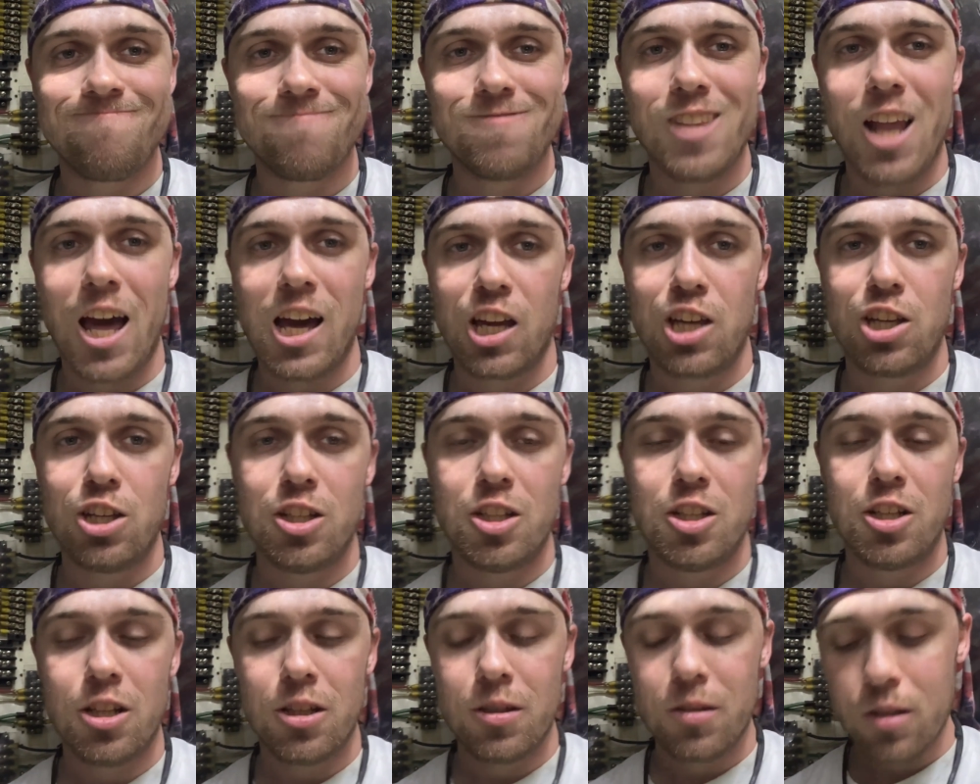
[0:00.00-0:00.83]
Not
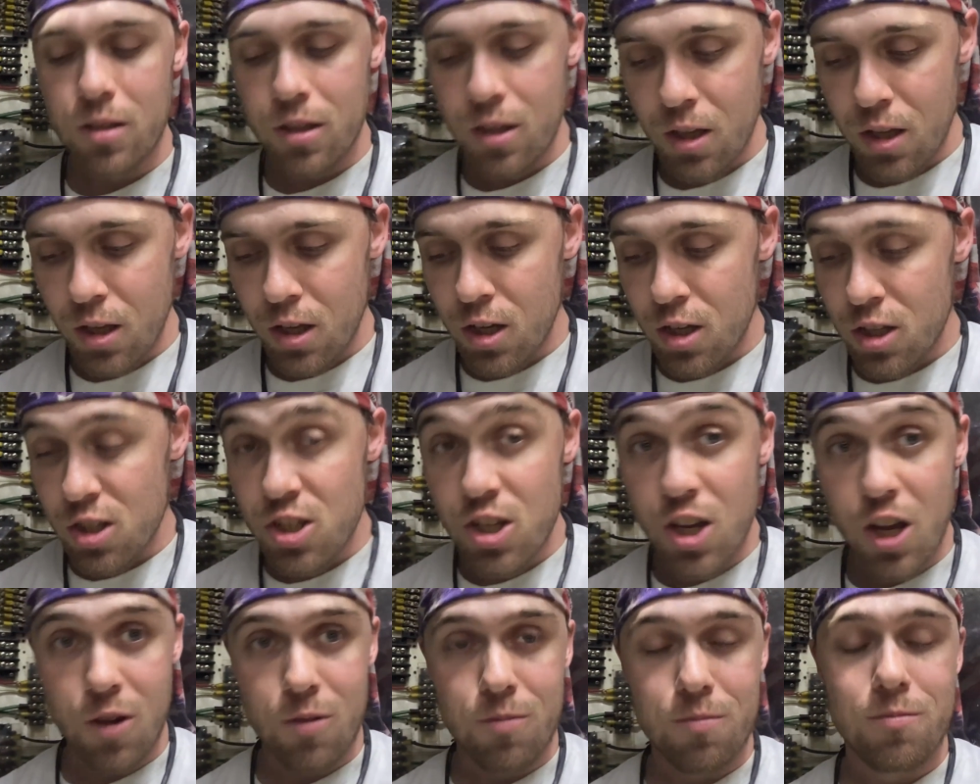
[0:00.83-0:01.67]
good.
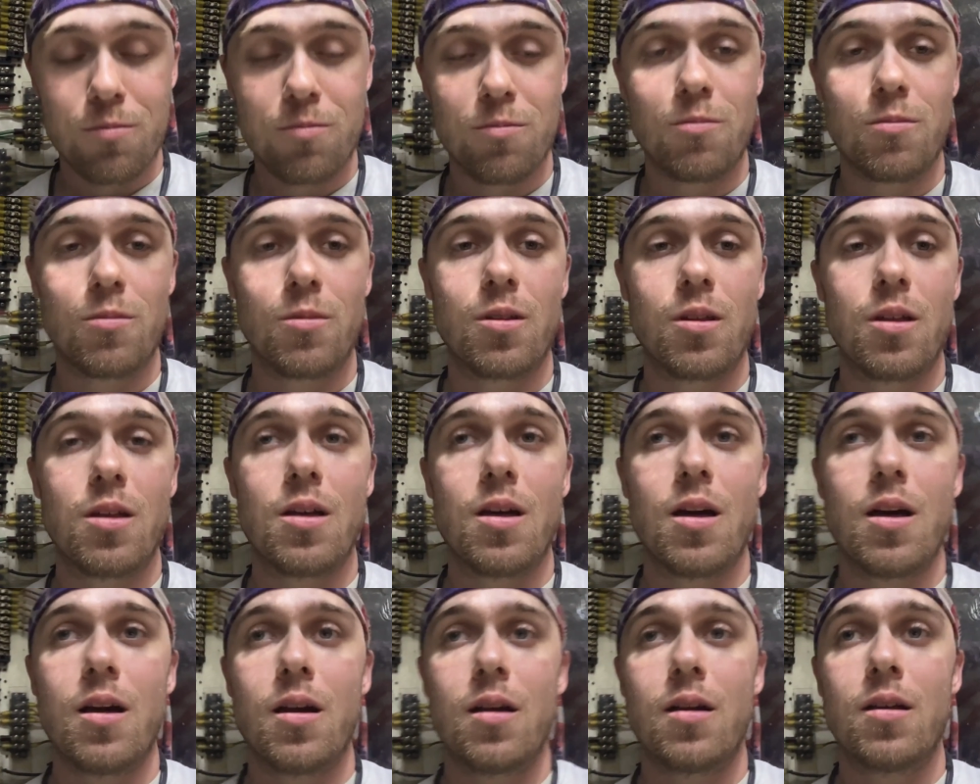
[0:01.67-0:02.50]
So,
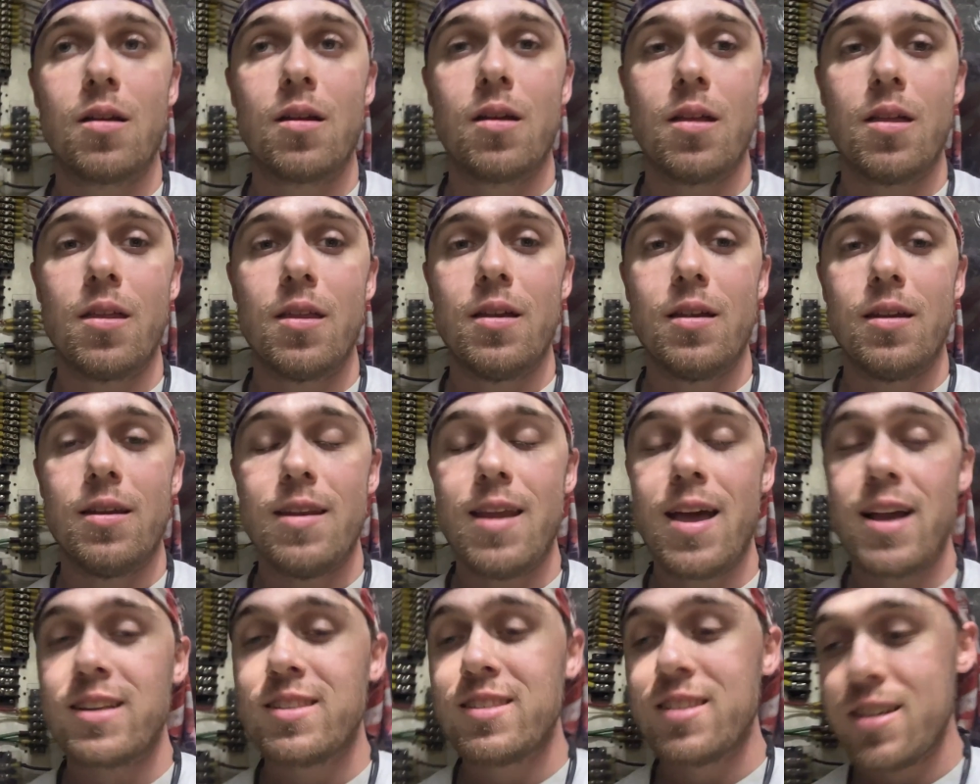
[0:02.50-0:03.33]

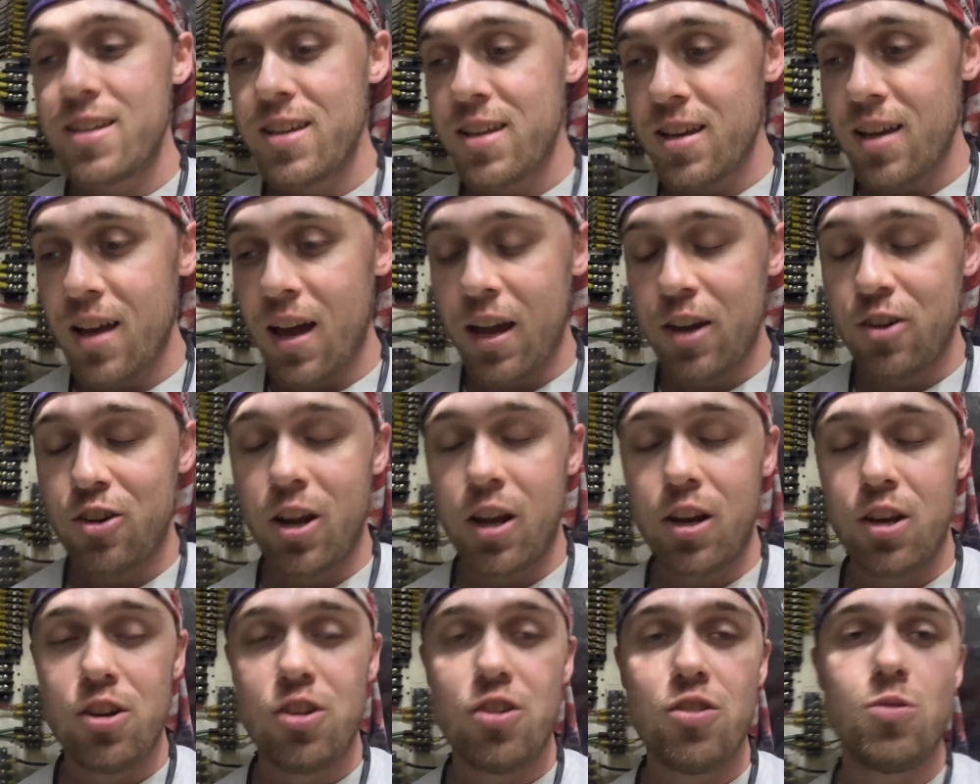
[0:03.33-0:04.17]
next thing I
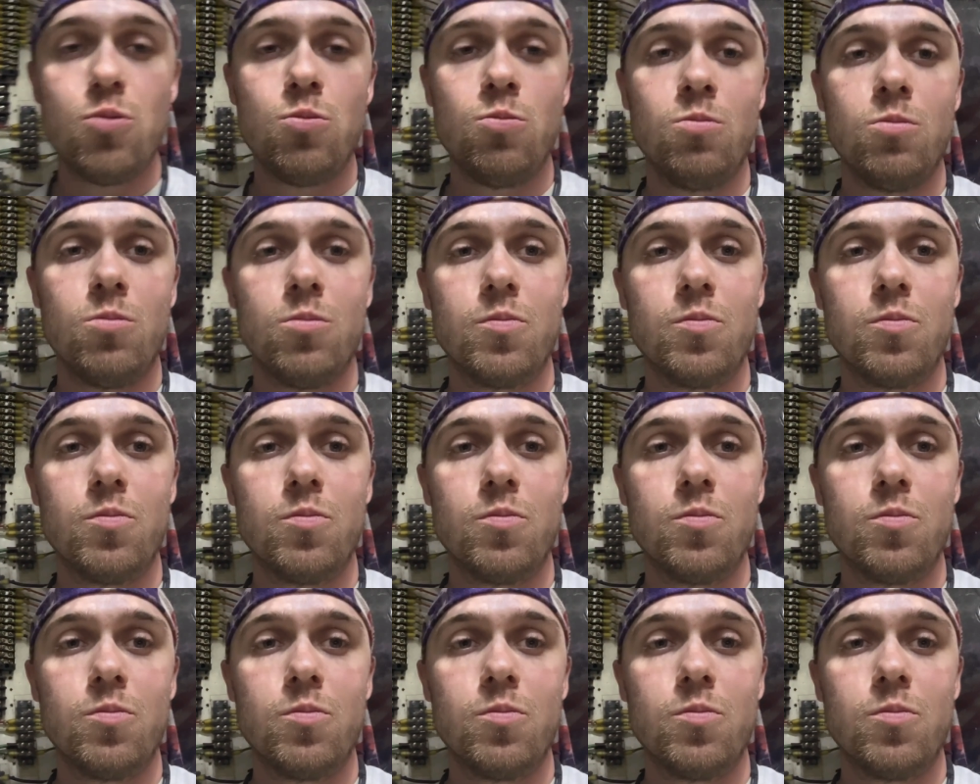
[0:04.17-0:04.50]
tried to do,